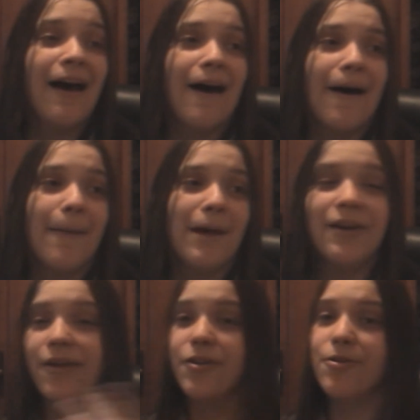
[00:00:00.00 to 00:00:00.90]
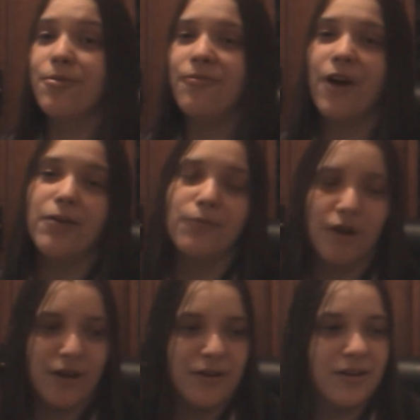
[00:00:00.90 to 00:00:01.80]
Another fun
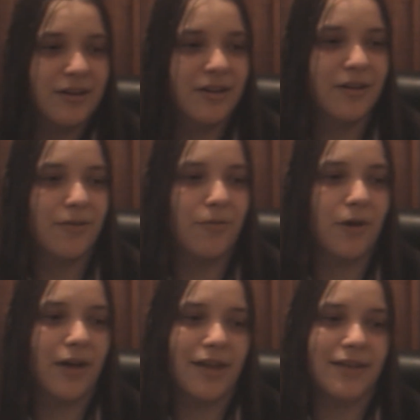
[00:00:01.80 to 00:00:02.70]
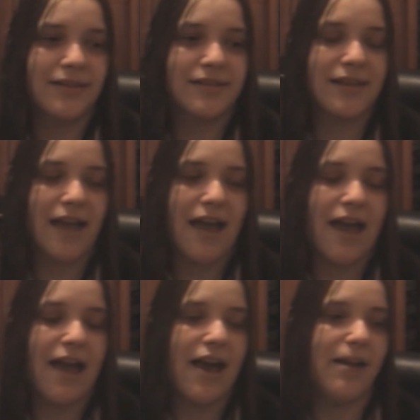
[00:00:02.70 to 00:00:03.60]
one was
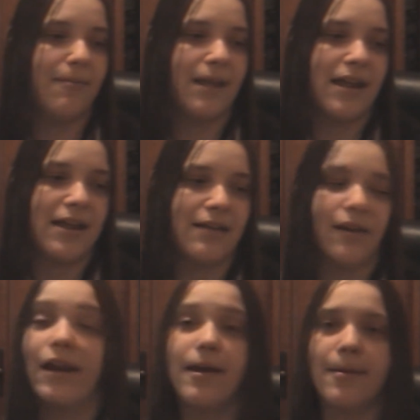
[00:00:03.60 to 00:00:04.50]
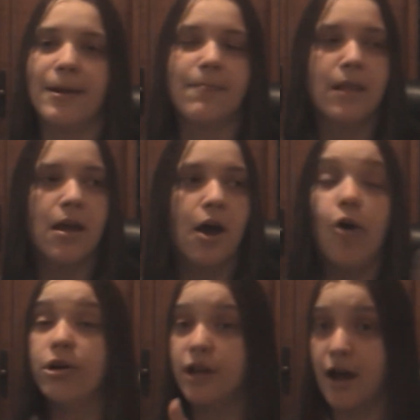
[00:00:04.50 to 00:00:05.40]

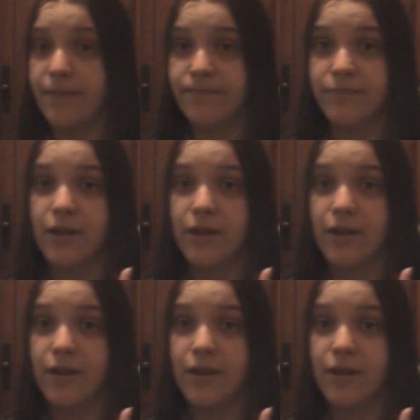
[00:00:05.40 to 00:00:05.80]
Otaku.